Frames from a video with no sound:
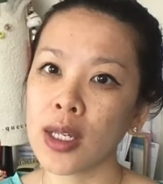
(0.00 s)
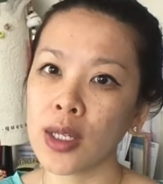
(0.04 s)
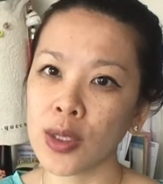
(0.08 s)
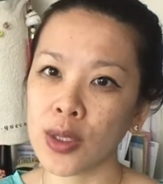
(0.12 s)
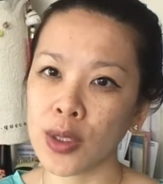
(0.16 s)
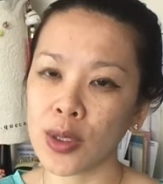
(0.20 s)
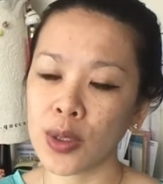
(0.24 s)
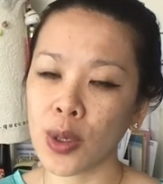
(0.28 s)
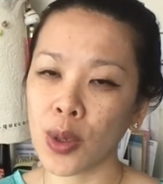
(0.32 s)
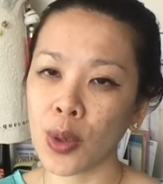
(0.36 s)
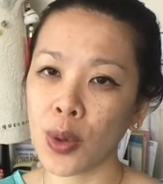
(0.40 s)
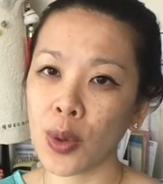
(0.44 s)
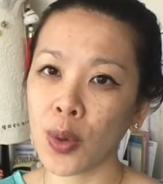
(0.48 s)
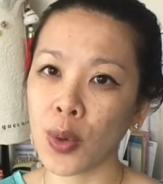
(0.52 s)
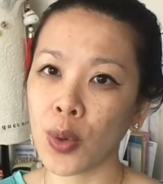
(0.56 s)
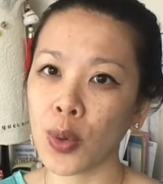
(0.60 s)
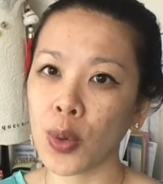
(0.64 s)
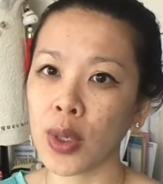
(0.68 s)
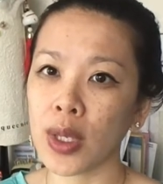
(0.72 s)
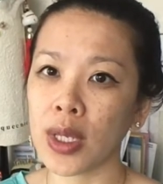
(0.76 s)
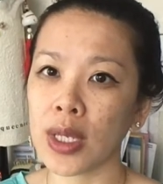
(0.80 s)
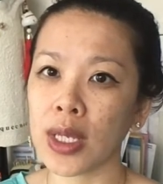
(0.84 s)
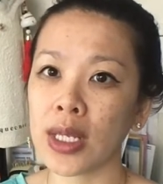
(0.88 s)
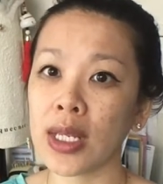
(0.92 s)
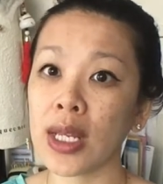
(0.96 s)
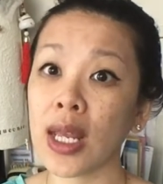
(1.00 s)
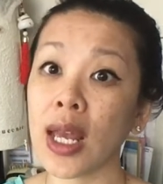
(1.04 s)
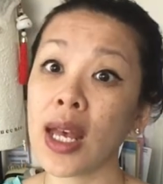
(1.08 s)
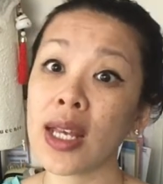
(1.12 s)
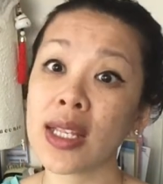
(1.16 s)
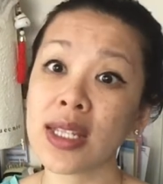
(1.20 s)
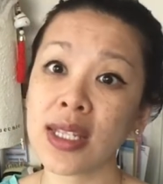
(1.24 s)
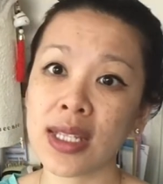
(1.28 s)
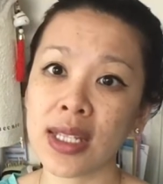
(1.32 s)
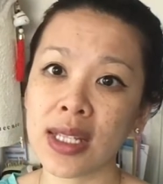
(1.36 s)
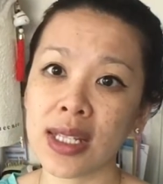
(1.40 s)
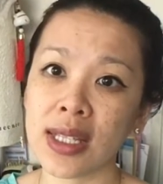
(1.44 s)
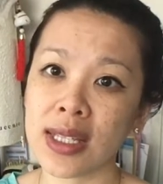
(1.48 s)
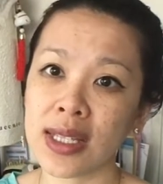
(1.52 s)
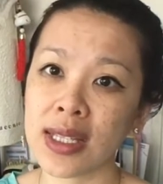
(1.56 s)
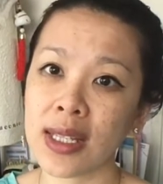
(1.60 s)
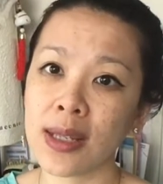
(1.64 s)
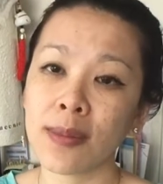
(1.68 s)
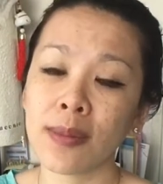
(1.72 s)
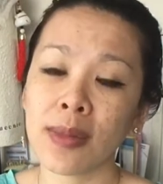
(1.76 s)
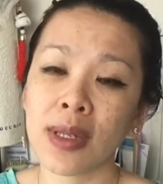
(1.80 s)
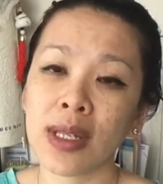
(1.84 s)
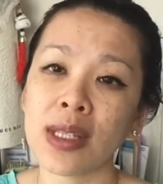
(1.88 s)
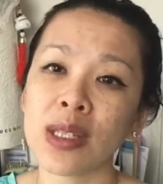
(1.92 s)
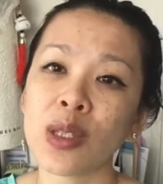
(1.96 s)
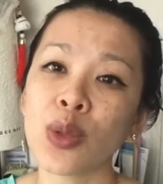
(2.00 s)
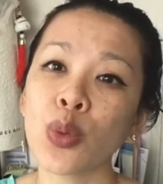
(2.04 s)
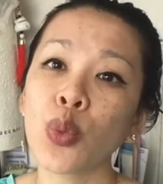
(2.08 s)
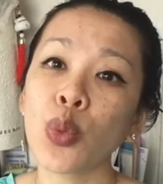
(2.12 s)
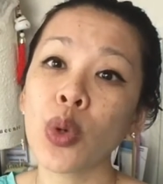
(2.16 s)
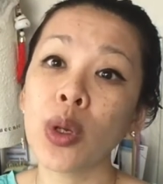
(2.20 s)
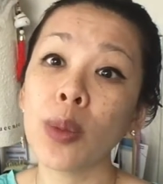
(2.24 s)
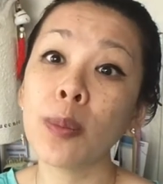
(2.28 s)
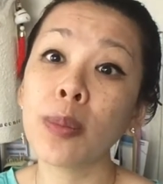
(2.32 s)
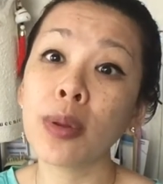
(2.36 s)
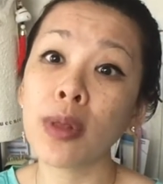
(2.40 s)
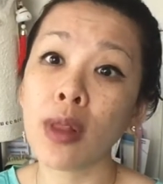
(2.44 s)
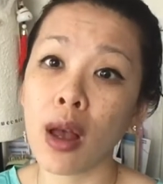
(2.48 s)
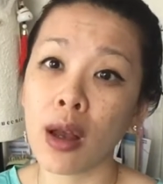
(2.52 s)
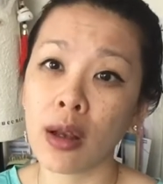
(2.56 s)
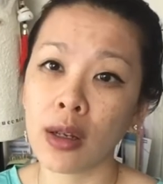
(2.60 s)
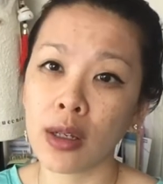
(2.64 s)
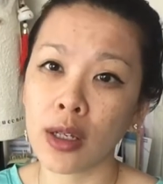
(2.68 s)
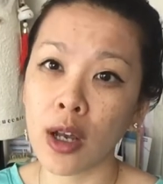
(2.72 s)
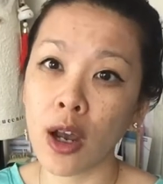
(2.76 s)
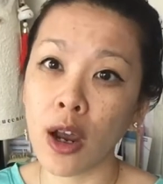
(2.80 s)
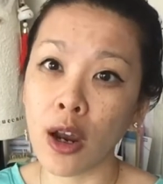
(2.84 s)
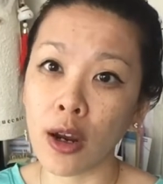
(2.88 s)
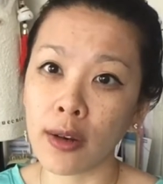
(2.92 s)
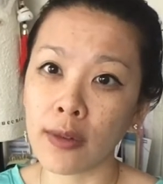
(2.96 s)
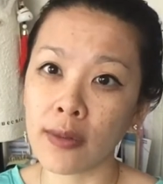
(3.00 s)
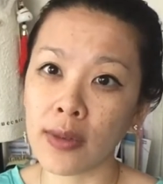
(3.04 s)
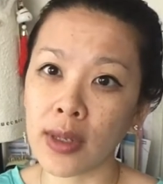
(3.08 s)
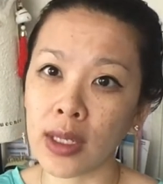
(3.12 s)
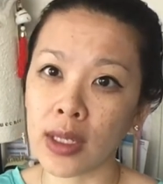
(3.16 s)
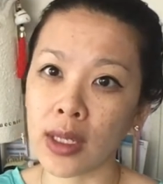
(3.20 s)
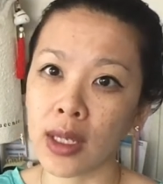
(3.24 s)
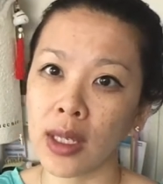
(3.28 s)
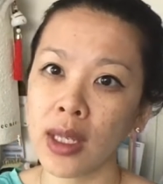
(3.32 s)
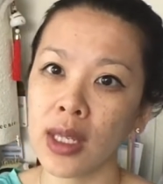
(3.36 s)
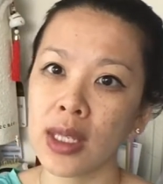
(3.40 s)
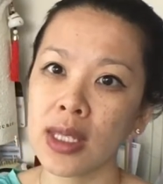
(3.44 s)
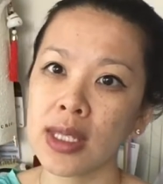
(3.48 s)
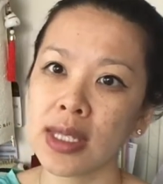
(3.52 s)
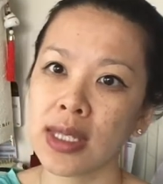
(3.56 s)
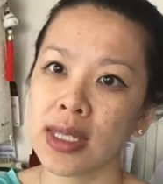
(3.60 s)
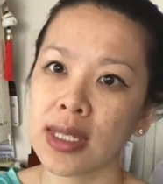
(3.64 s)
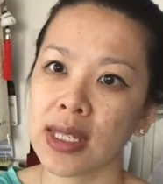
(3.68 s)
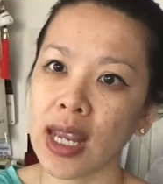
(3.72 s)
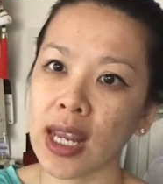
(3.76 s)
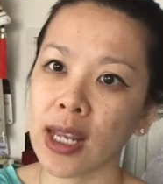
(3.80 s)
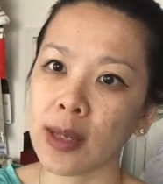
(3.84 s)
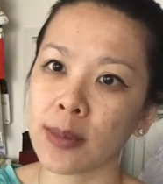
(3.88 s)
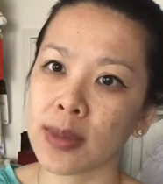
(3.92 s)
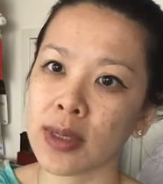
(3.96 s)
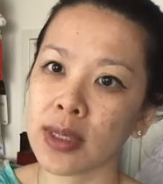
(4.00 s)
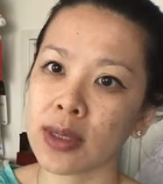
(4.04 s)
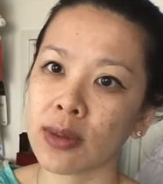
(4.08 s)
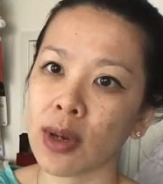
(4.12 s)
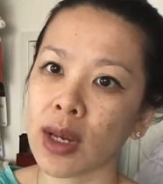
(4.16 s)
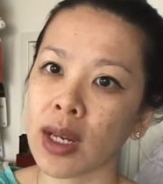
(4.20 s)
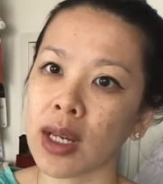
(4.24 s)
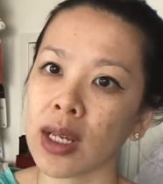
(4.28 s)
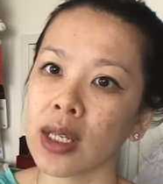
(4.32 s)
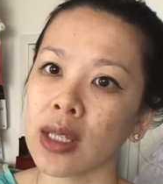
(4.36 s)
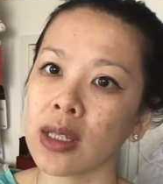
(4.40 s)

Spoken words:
So in essence, it means wood block carving stamps, right?